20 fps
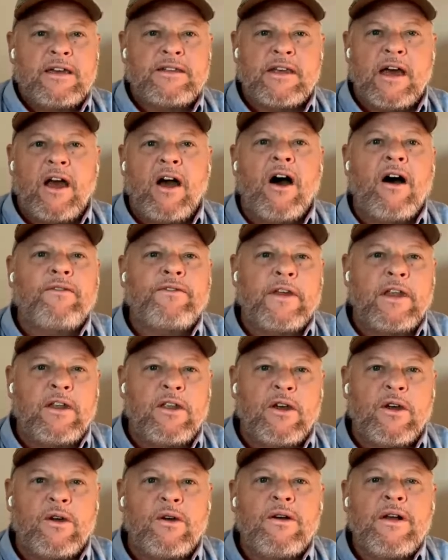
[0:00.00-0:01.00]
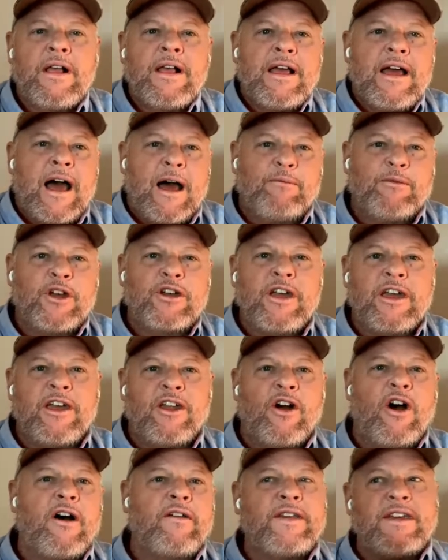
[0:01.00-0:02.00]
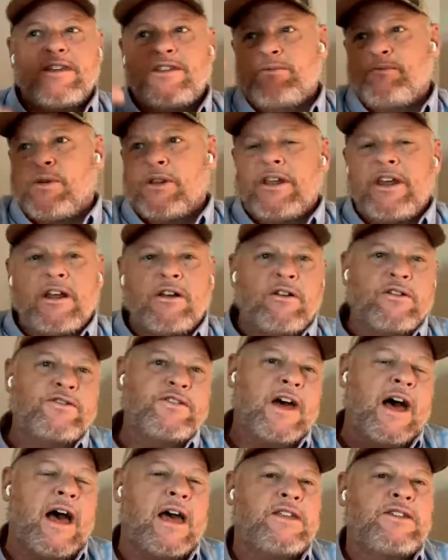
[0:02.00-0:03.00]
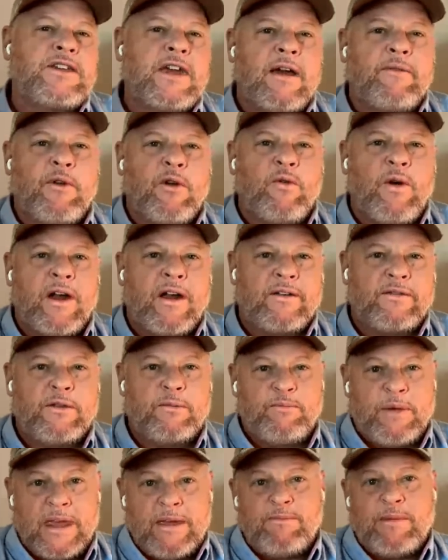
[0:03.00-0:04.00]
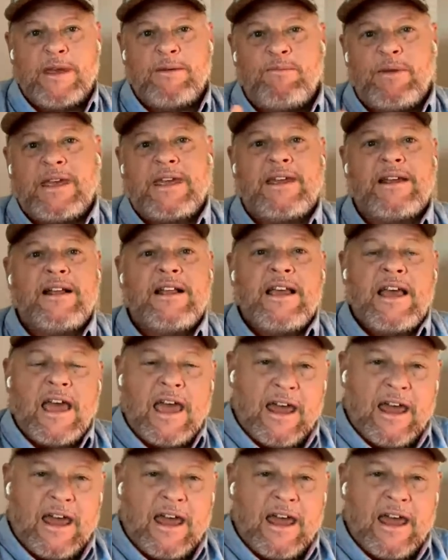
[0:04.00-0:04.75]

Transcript: as I often do, I'm looking at all these political signs everywhere, the B B B.